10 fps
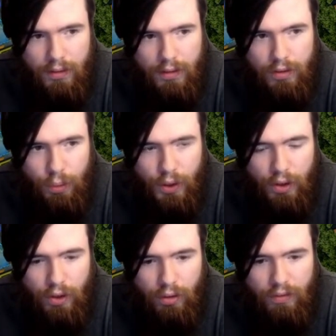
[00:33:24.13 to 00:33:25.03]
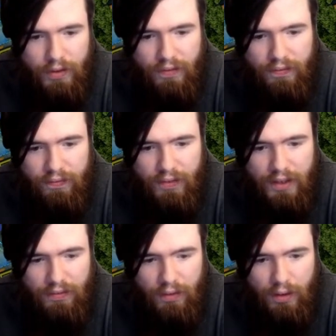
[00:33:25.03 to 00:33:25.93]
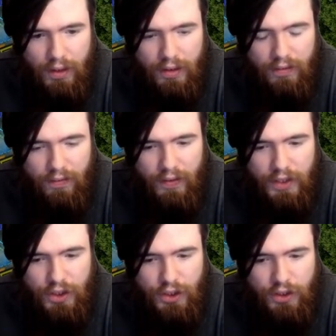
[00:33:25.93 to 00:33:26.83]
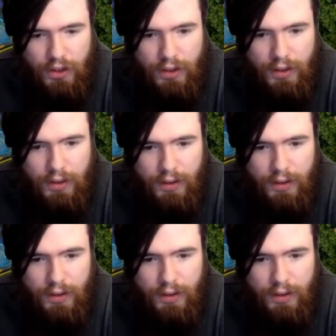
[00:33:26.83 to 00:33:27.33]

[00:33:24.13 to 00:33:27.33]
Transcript: So we're going to go for Fateful Adventure.